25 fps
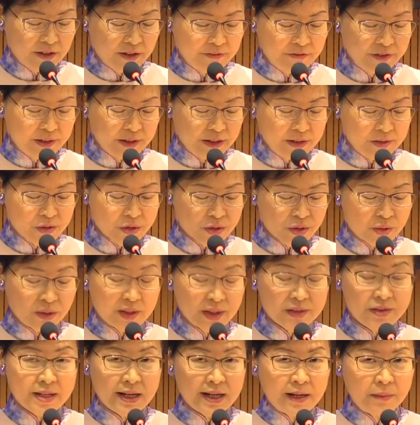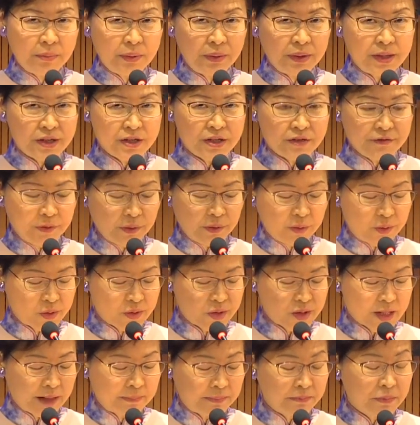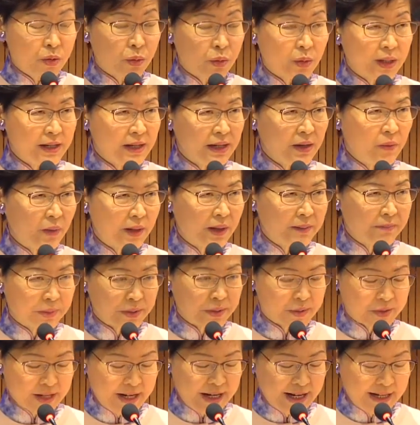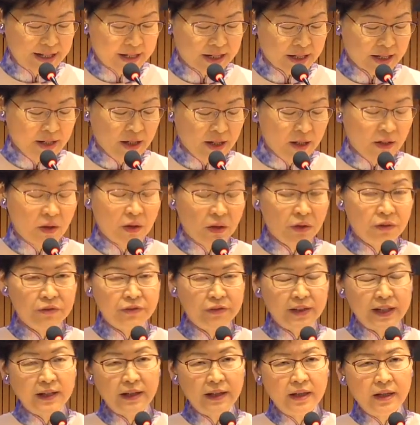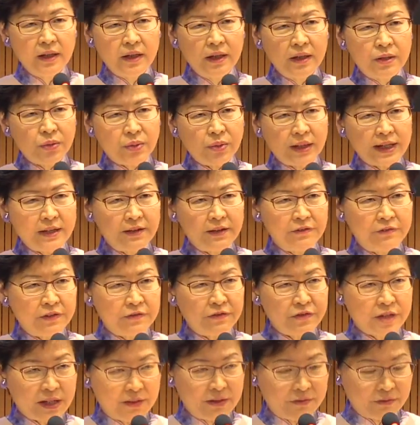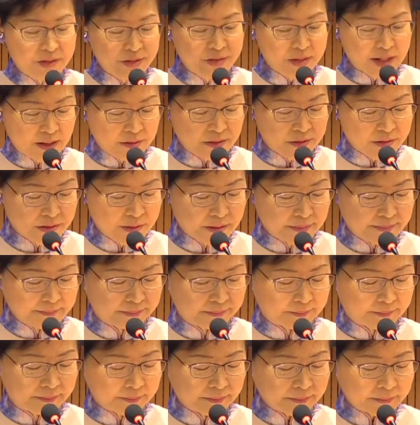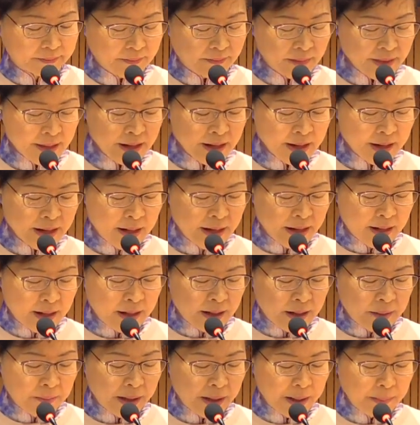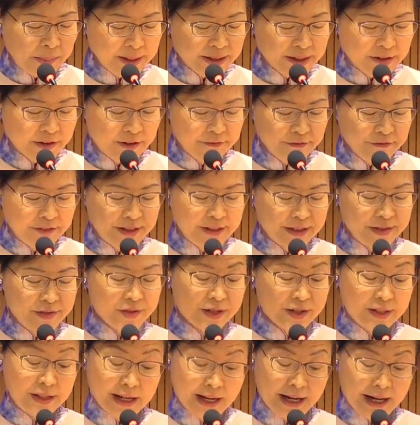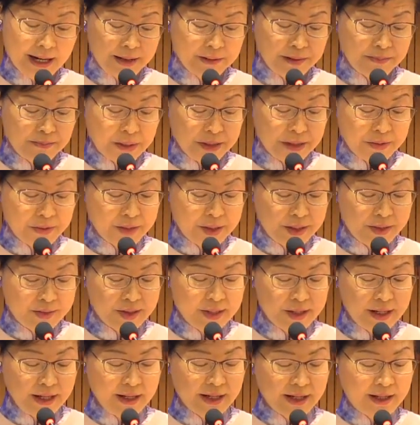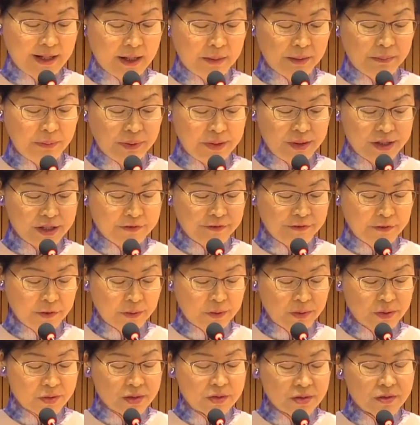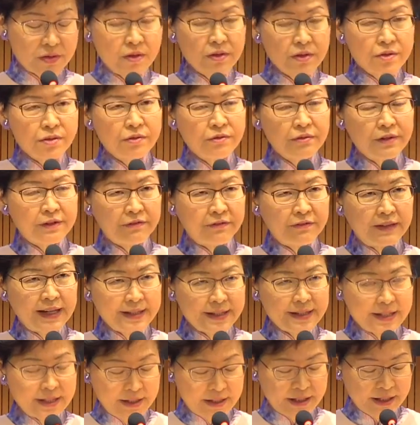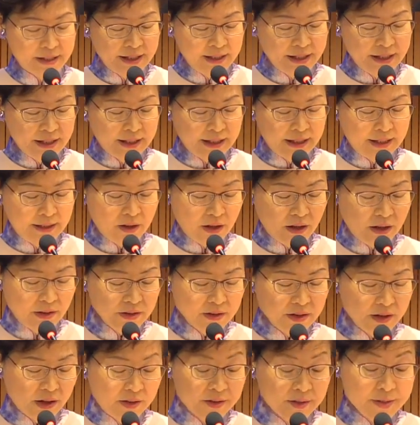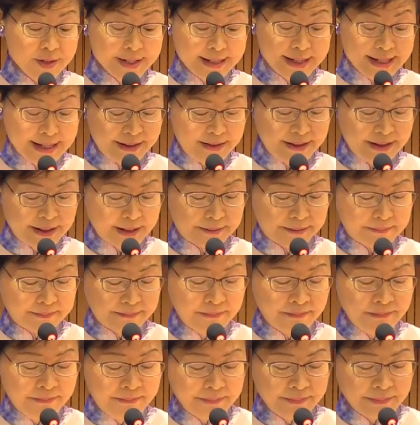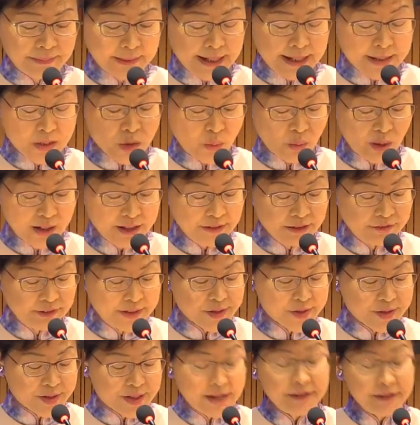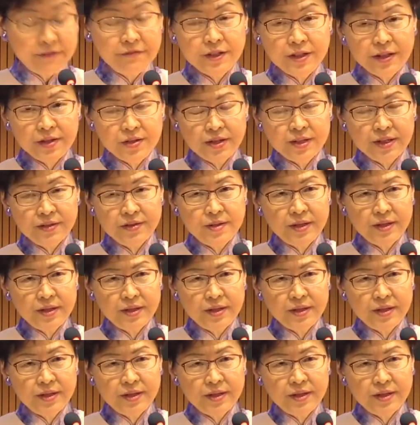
confidence towards our police force up 21% over 2015 results. Public confidence in the IPCC and our police force is also reflected in Hong Kong's standing as one of the safest